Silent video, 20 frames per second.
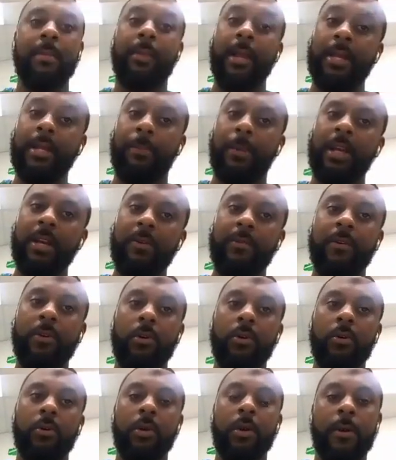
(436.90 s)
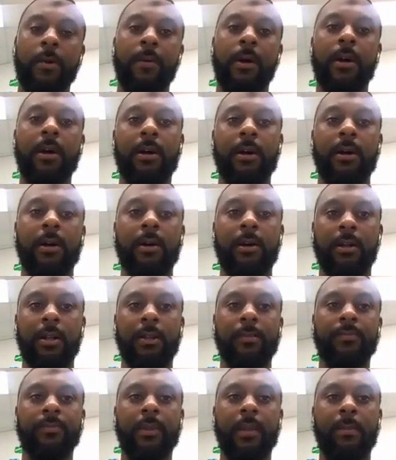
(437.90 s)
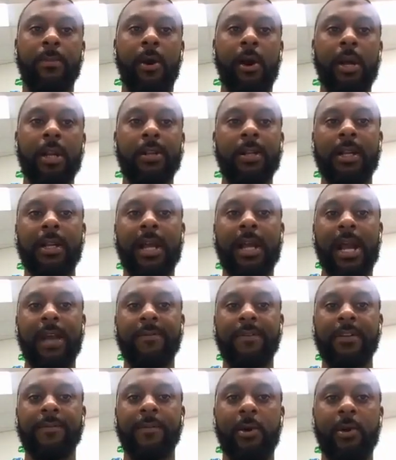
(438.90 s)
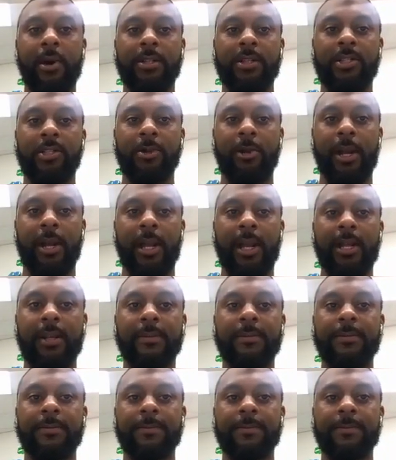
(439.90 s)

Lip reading: played a pivotal part in your life as far as the track?